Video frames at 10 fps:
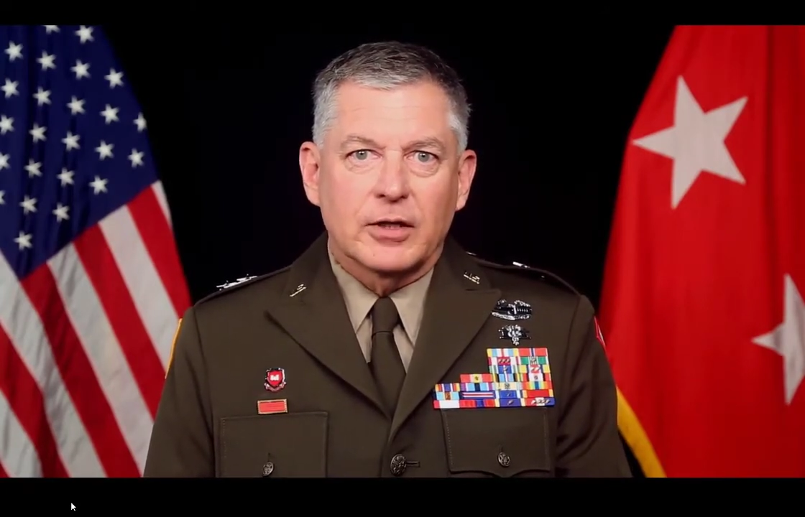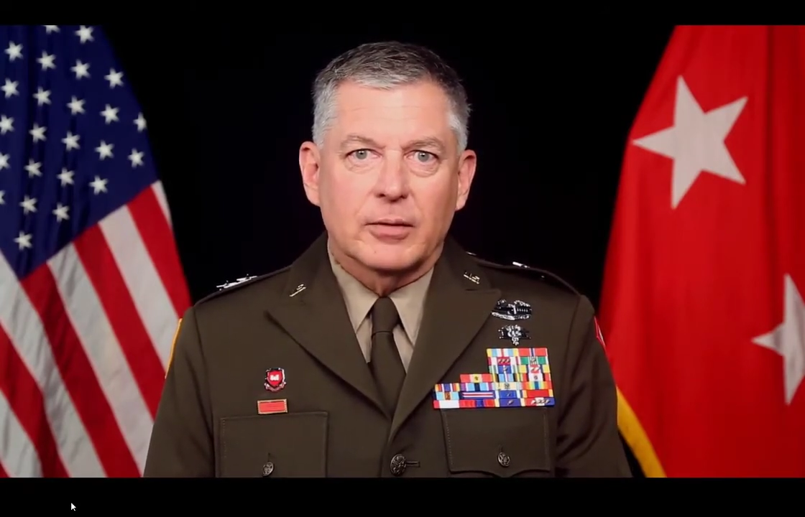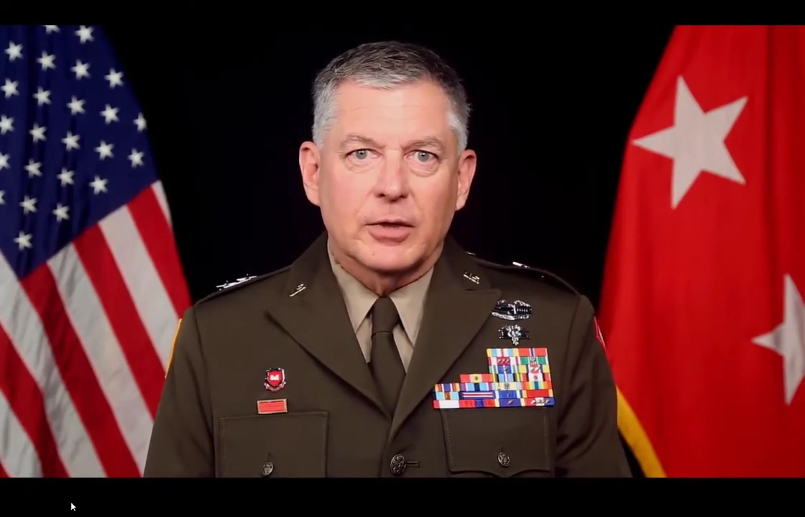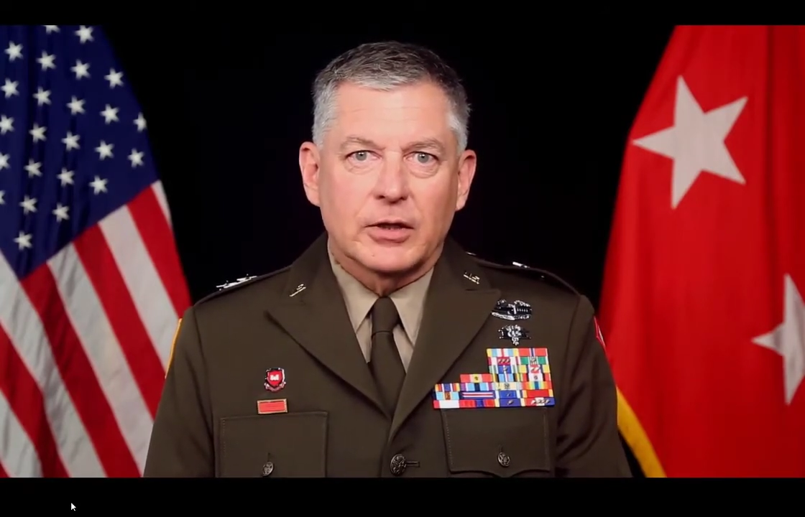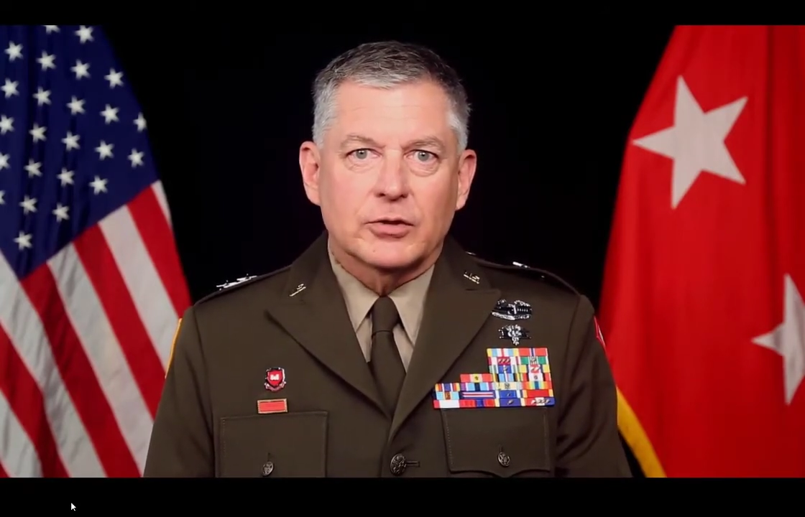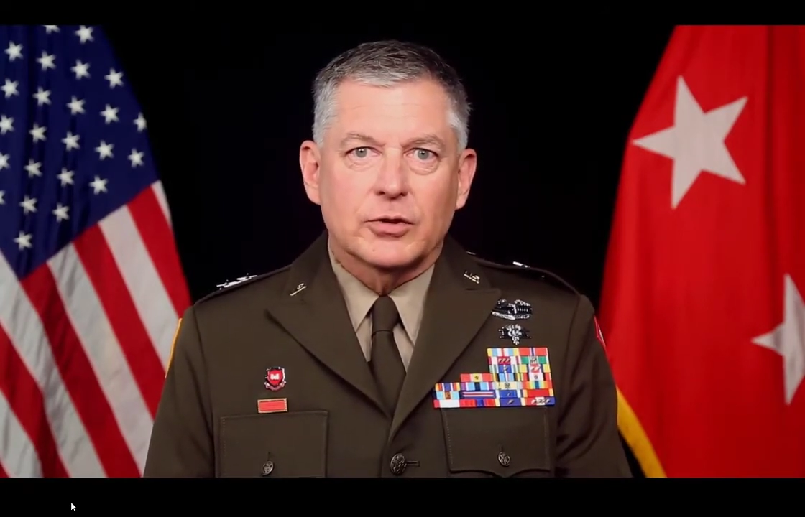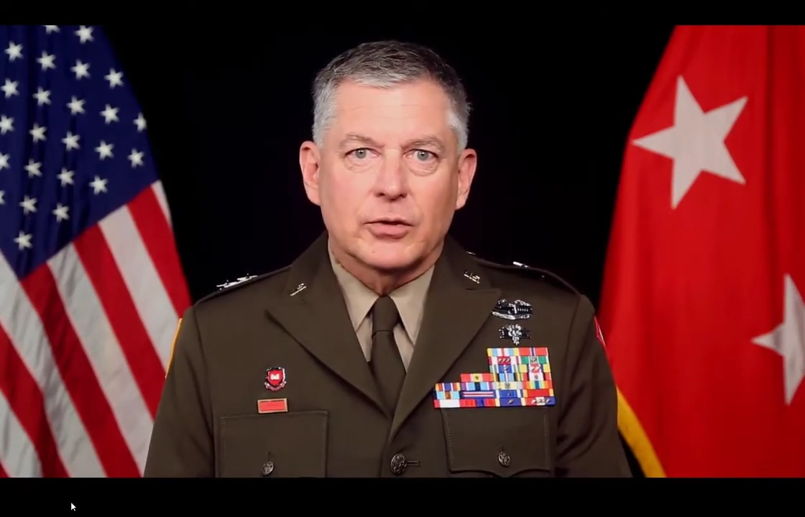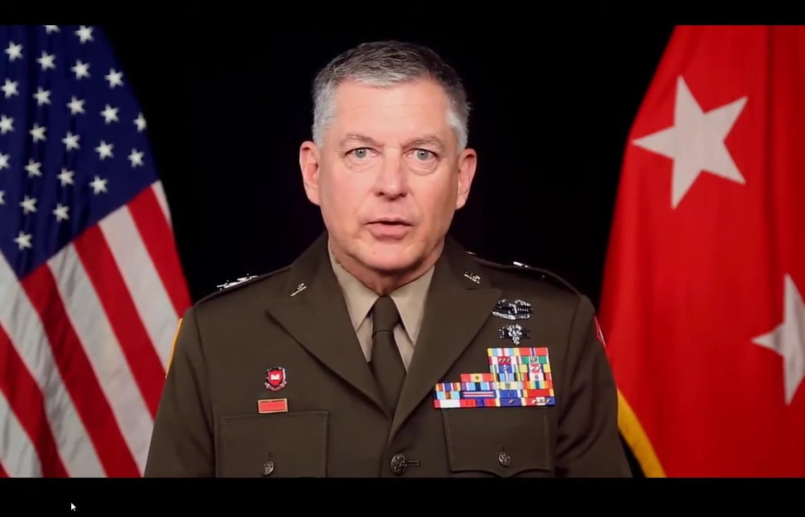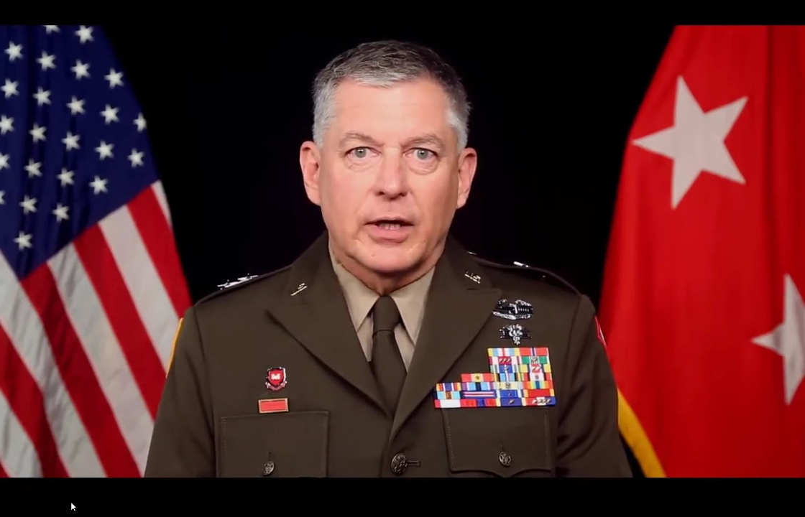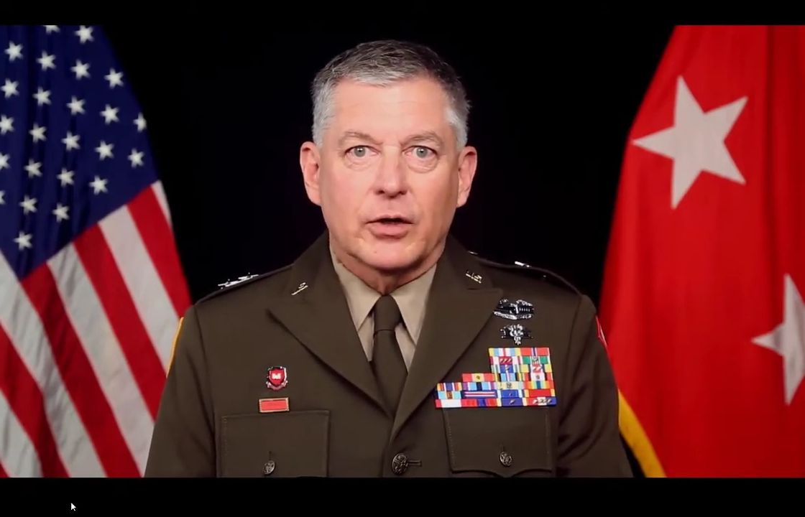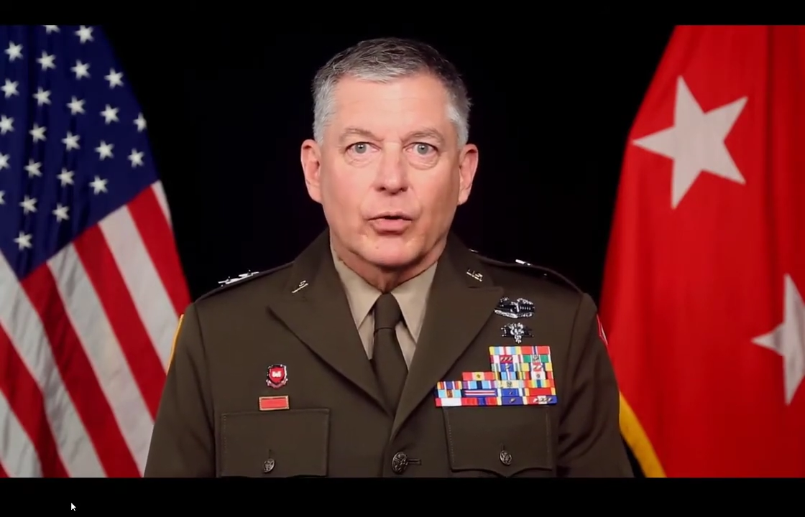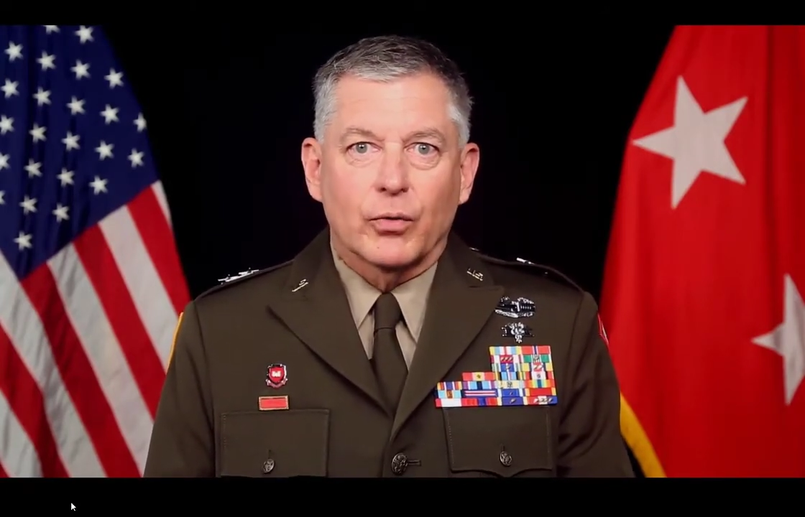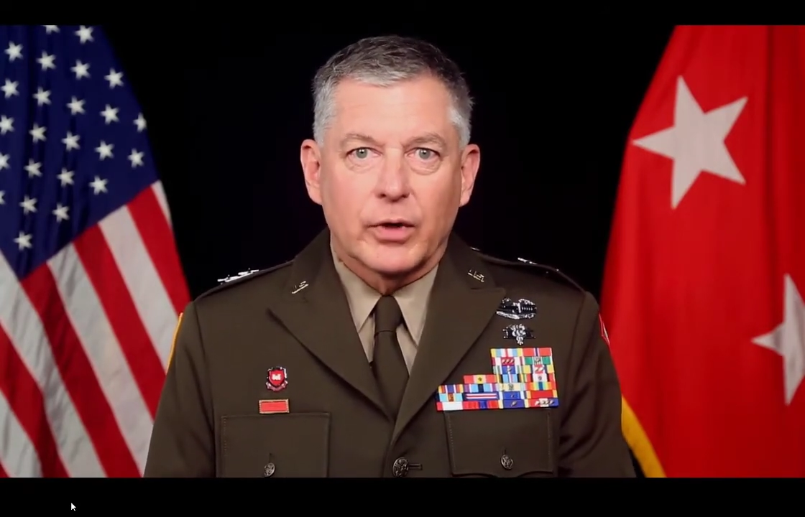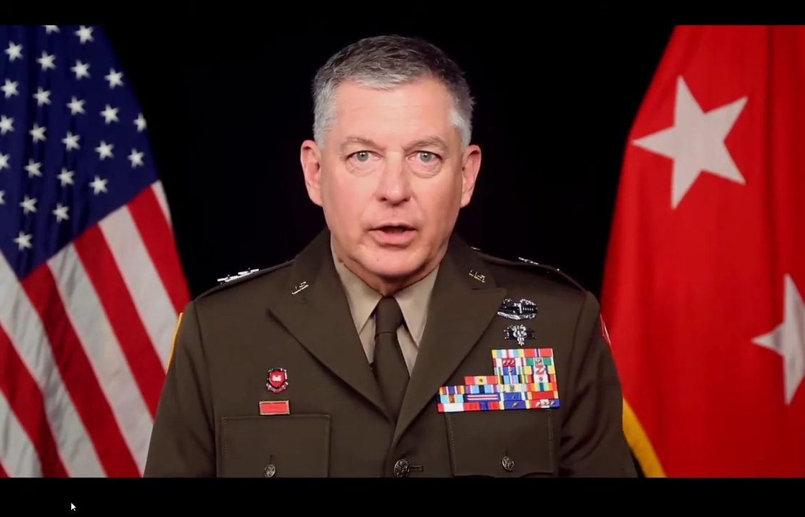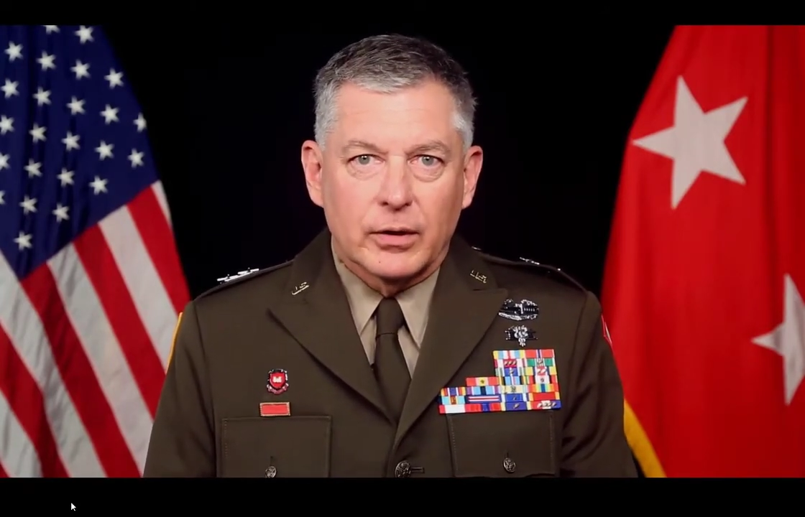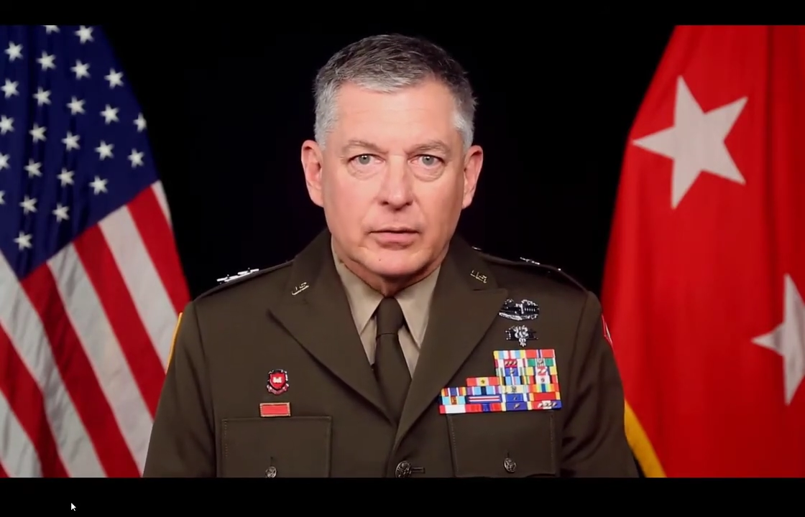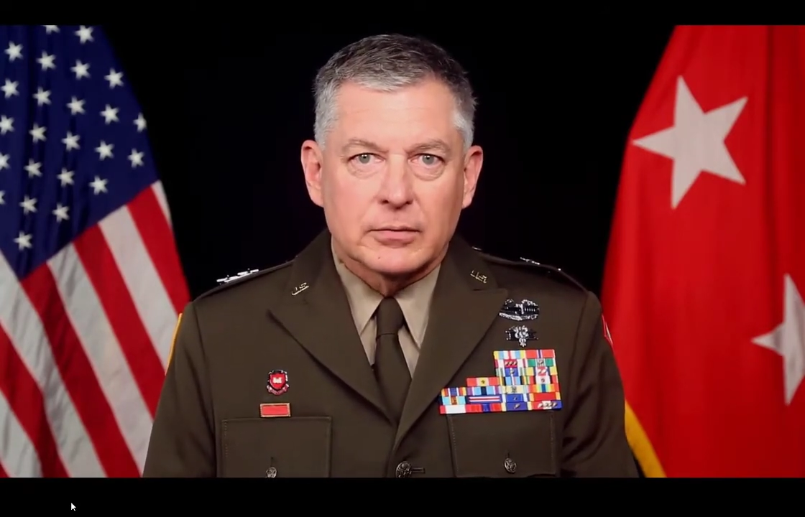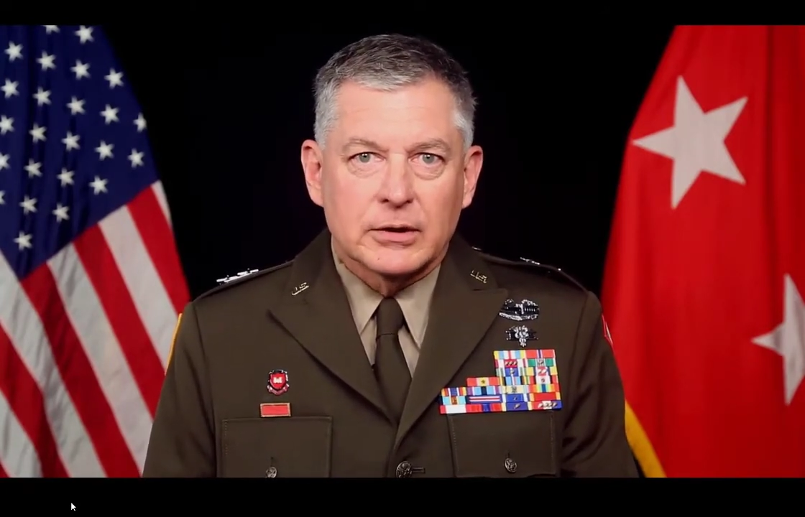them into a career.